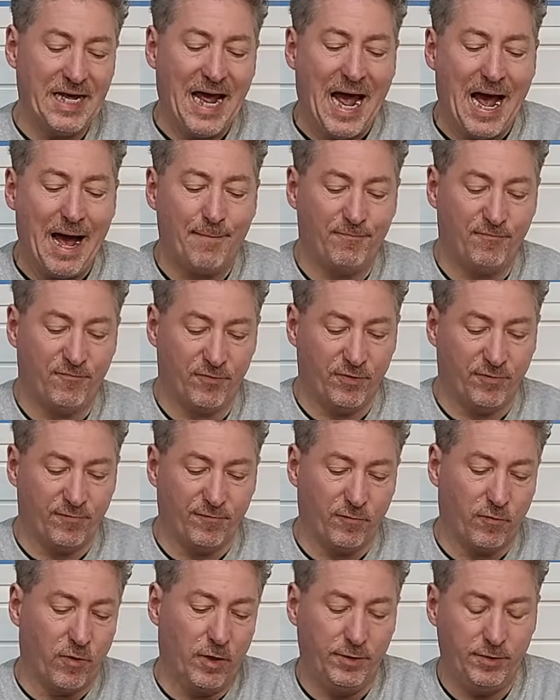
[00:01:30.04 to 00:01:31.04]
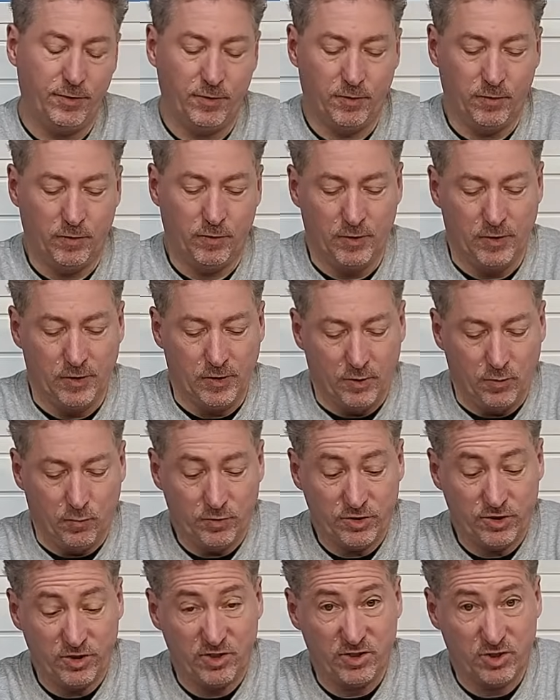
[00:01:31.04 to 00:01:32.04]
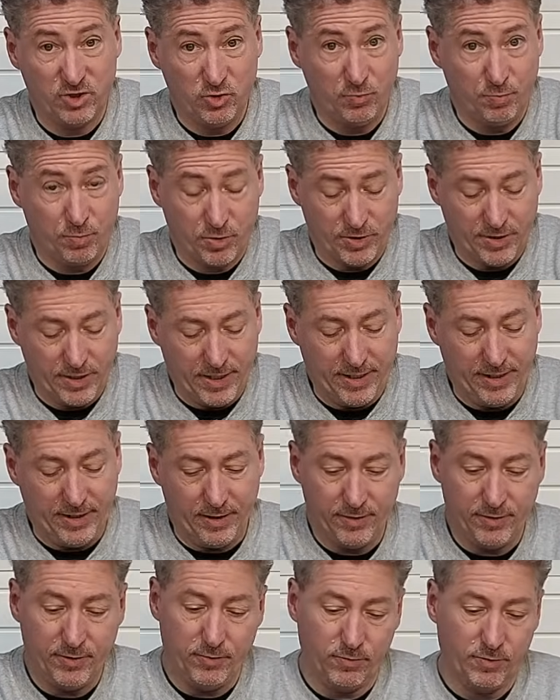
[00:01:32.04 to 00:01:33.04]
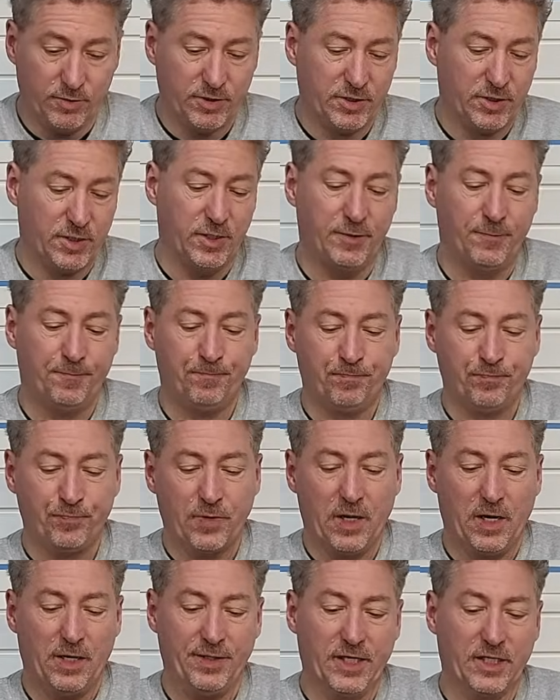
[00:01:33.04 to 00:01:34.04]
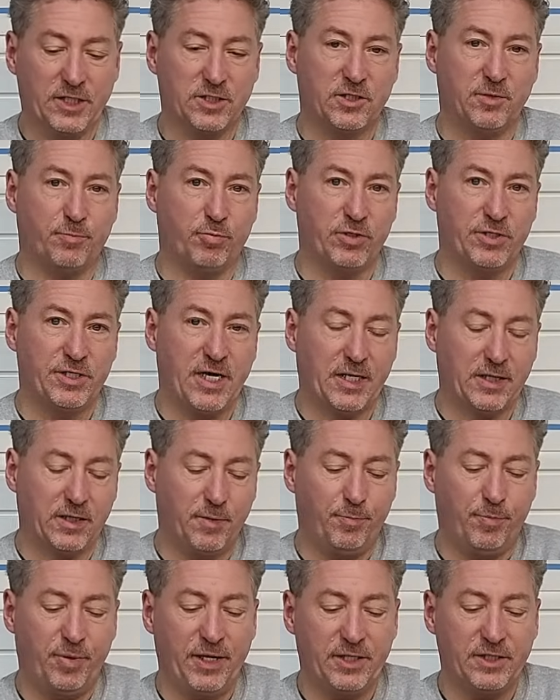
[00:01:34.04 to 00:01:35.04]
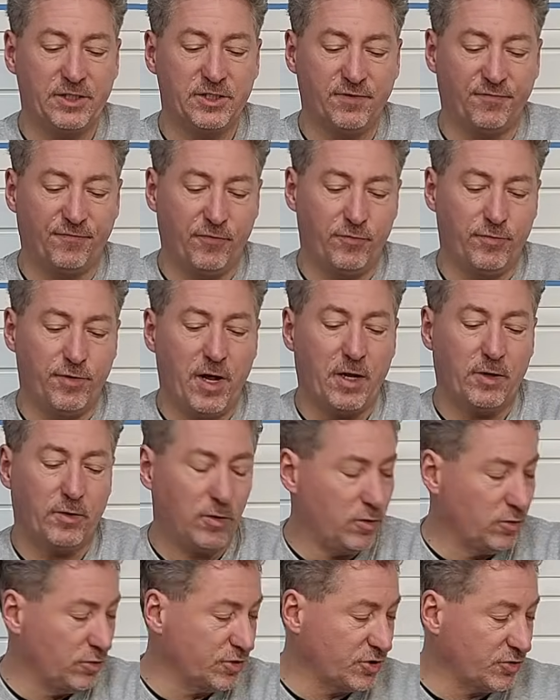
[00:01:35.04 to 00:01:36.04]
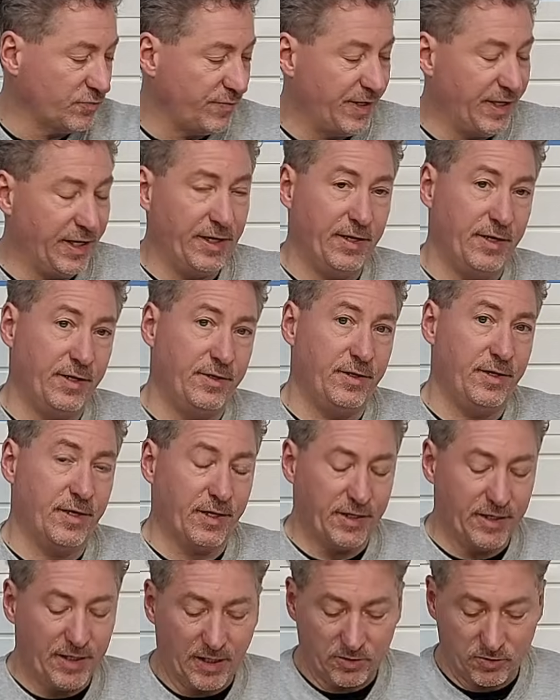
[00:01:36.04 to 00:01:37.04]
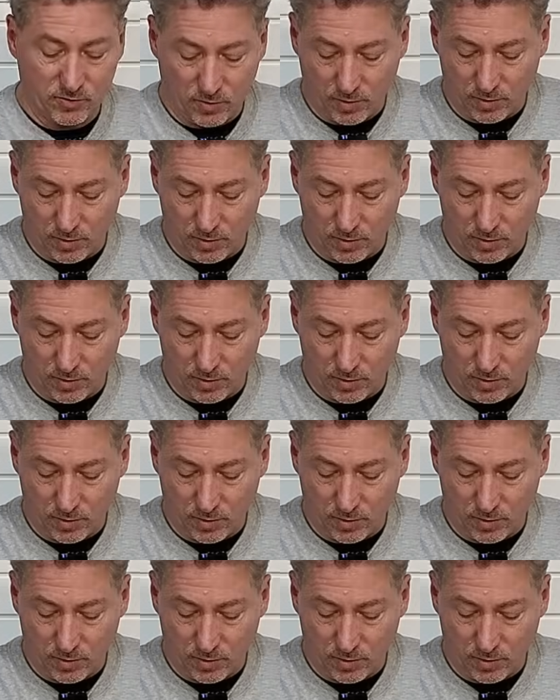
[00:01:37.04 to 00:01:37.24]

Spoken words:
cap for the front, which is super tight, I noticed. And that's to protect the pins if you're not holstering it in the connector